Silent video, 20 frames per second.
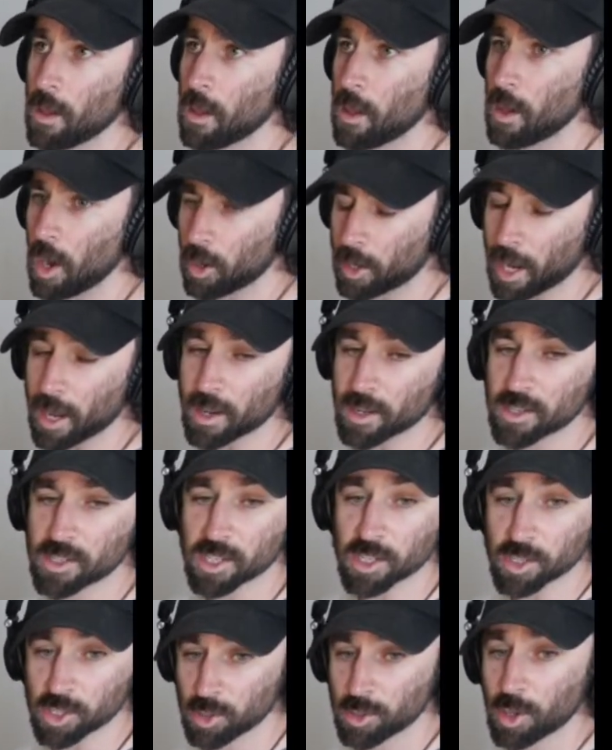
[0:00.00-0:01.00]
Okay, to
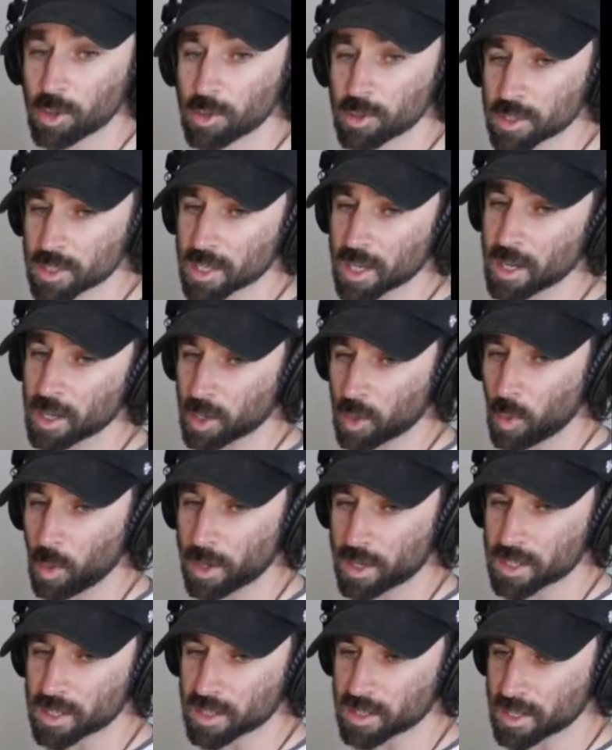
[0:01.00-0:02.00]
do those in quick
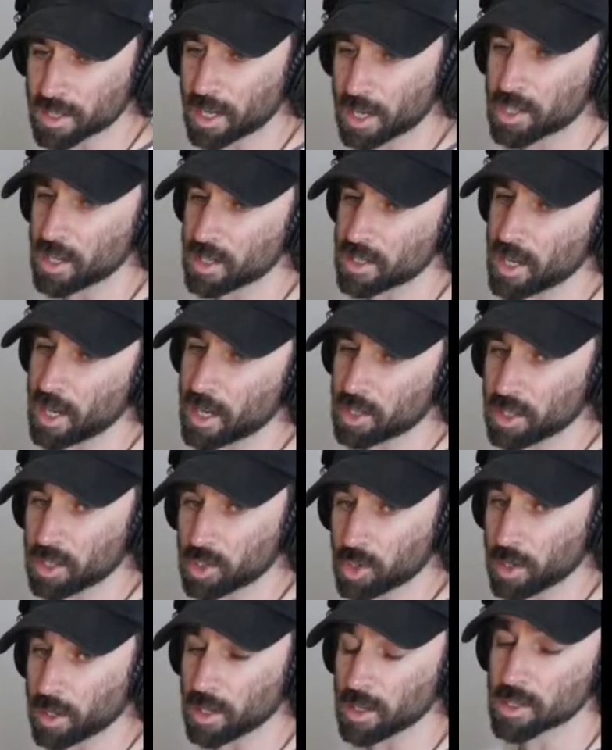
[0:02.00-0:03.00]
succession is actually
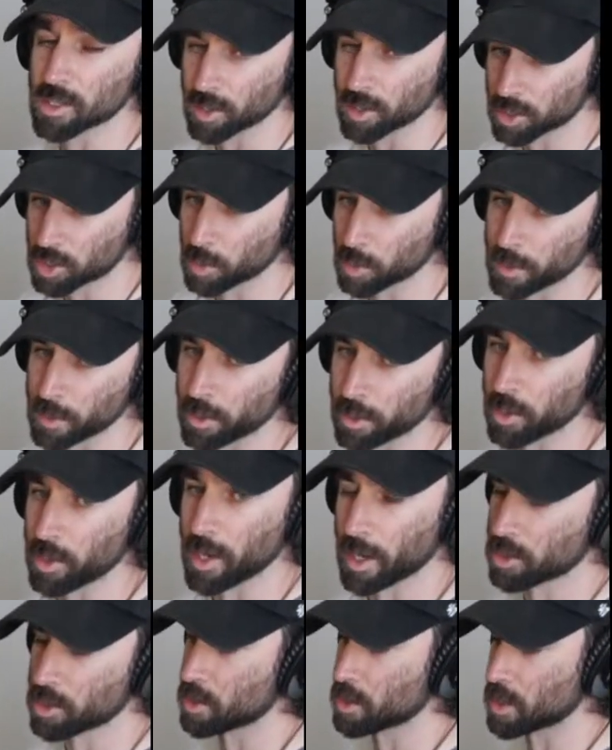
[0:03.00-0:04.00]
tricky, so this will be a good
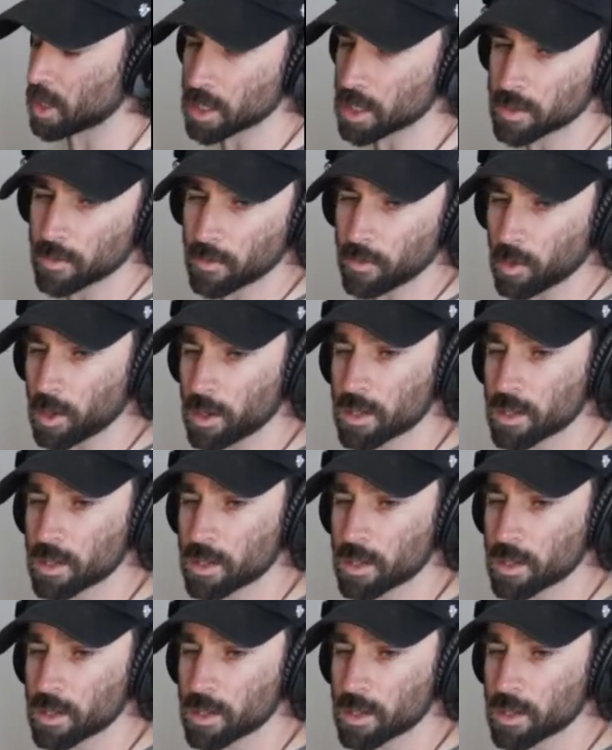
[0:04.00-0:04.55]
exercise for us.